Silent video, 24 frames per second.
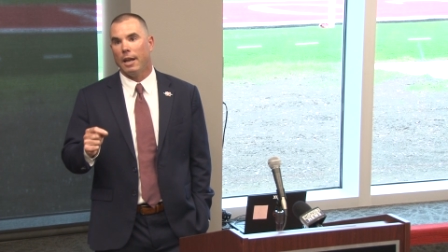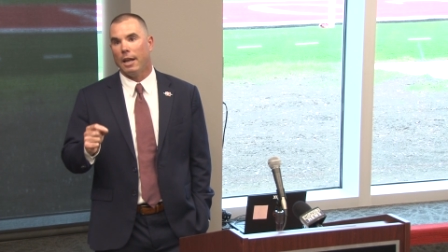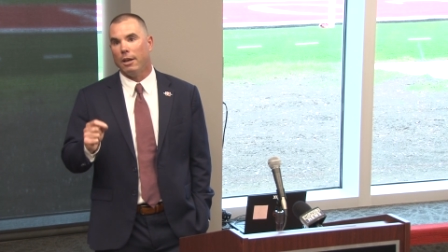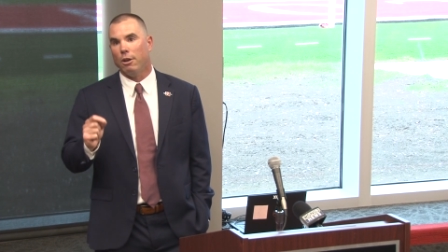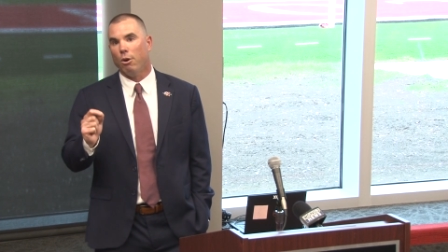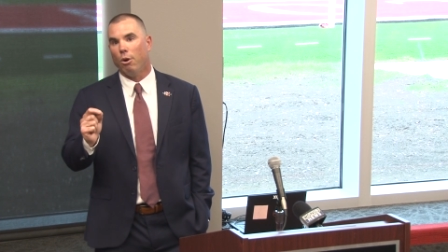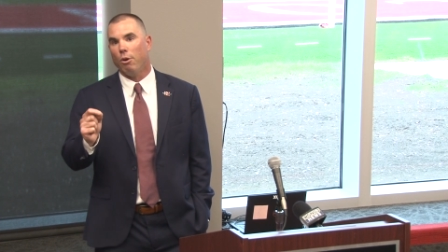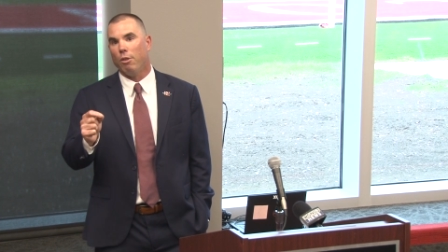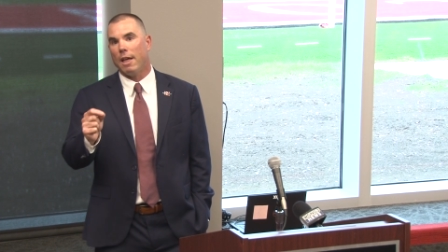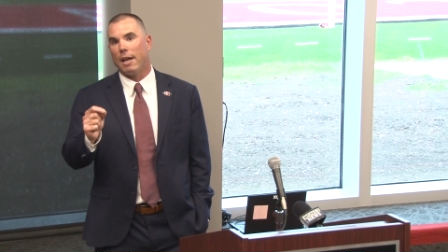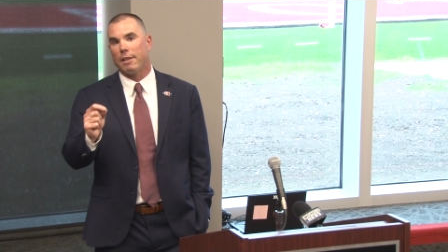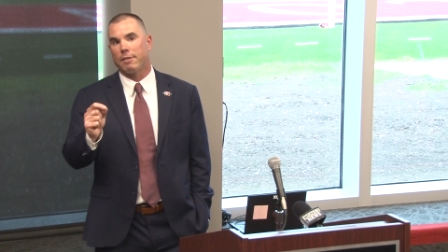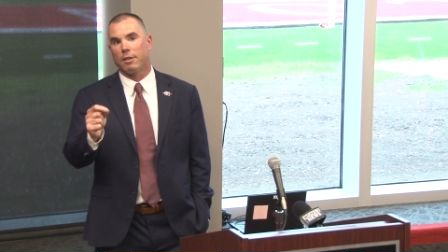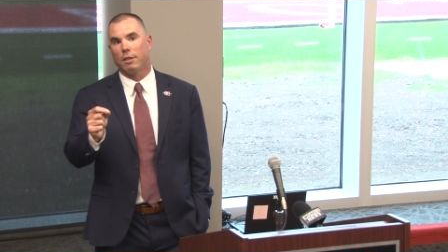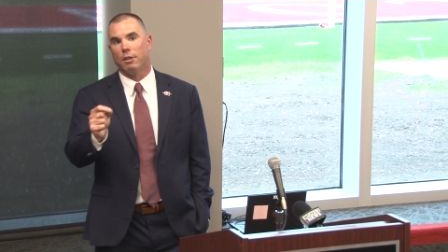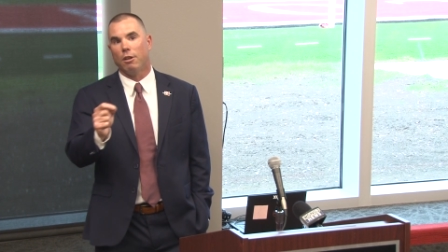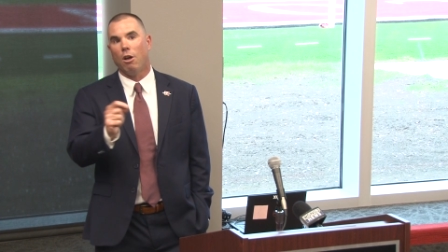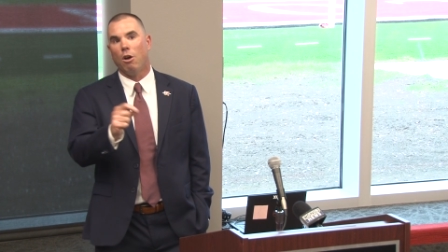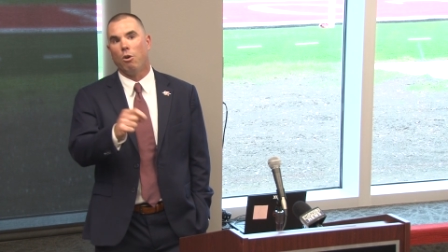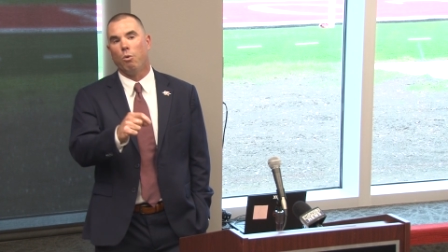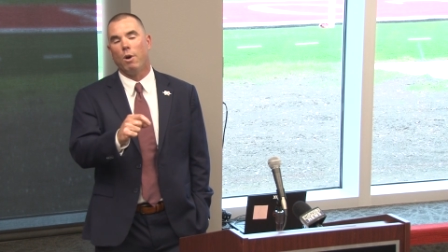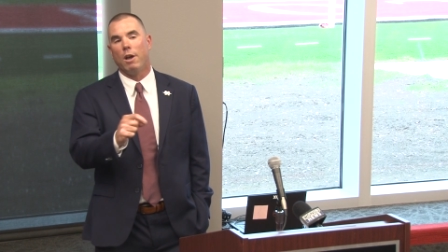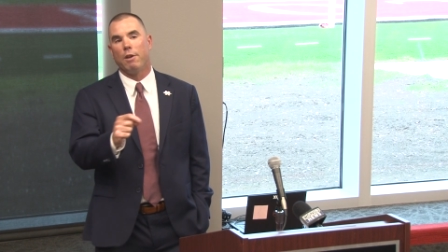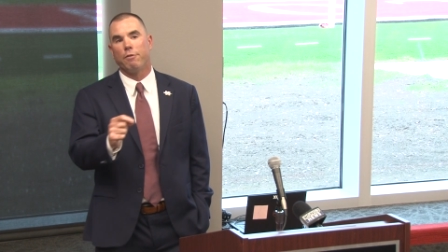I know that's a
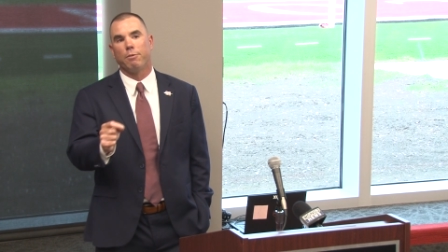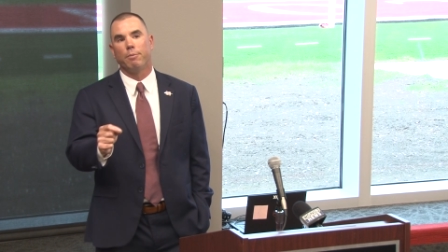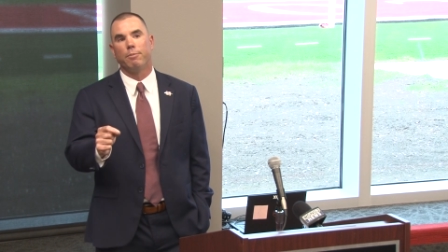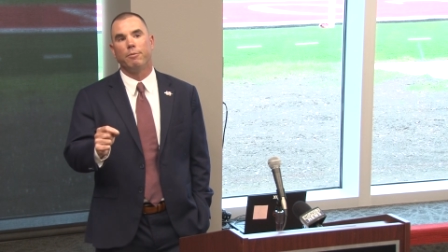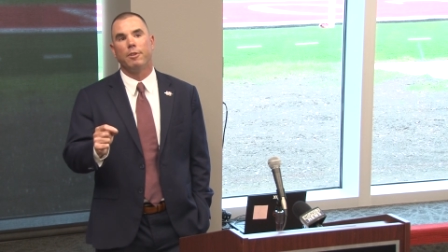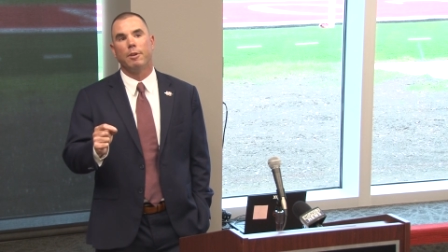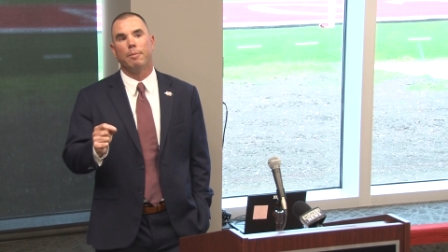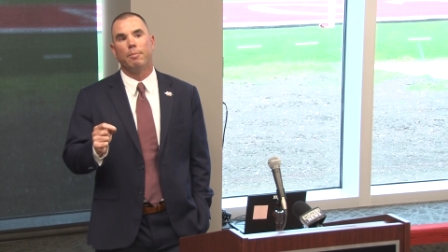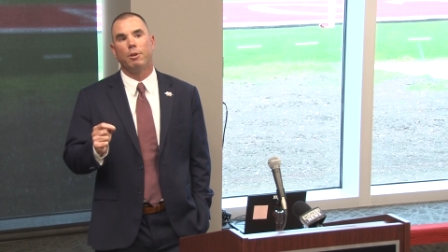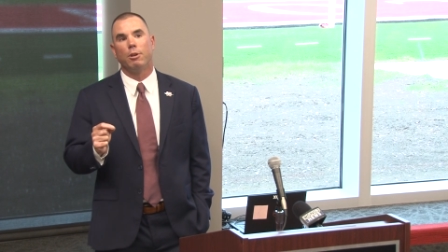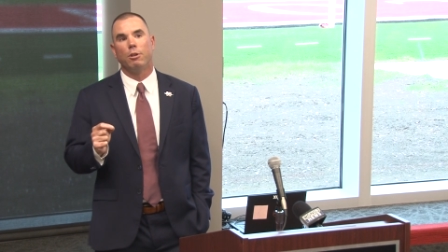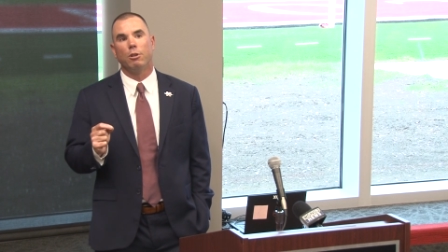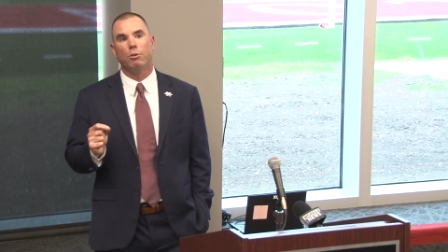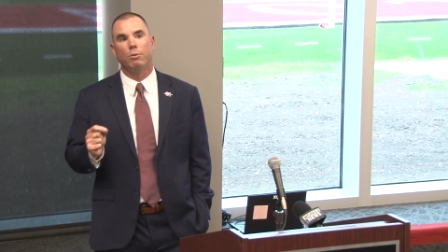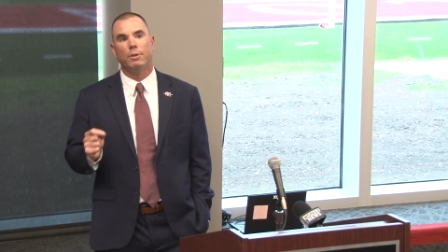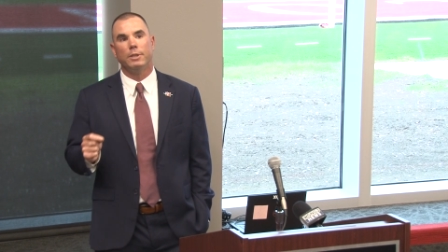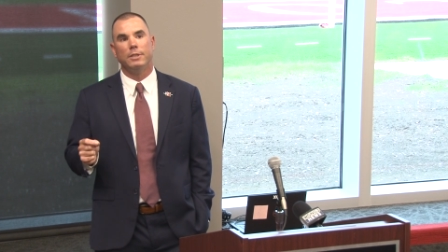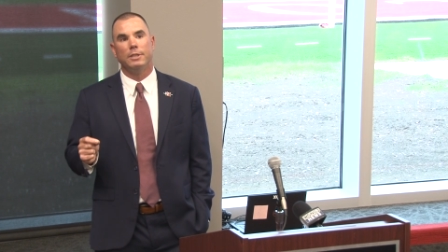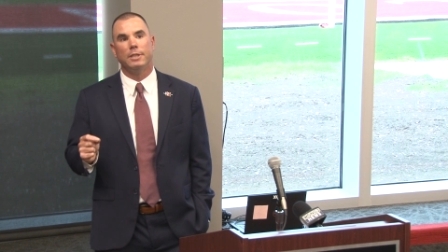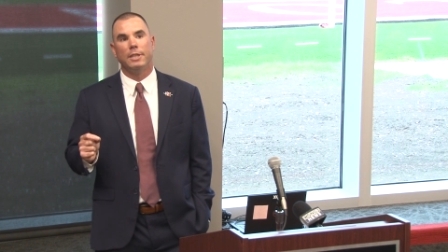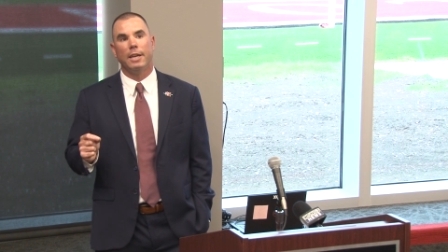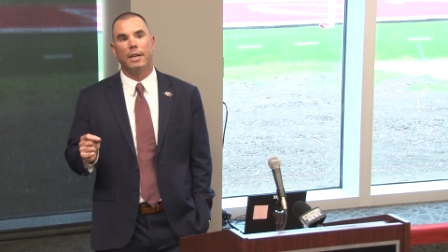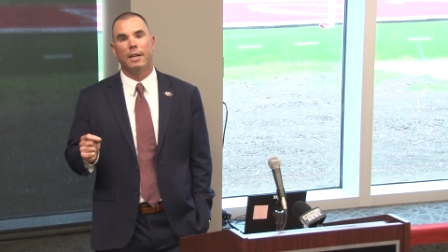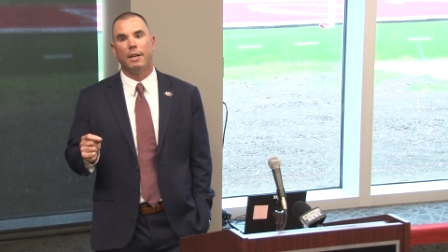long way from Thibodaux,
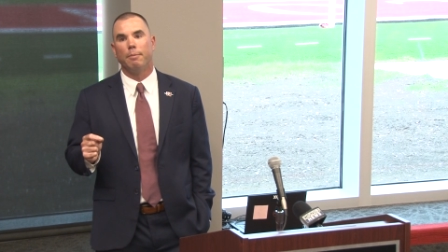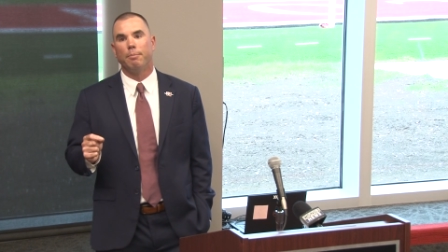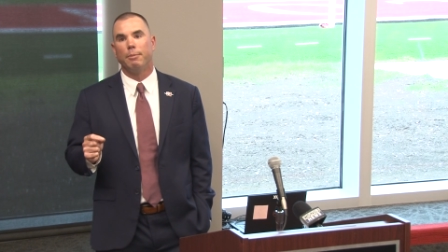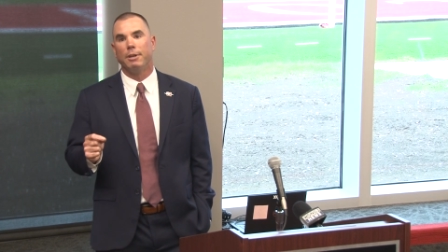Louisiana,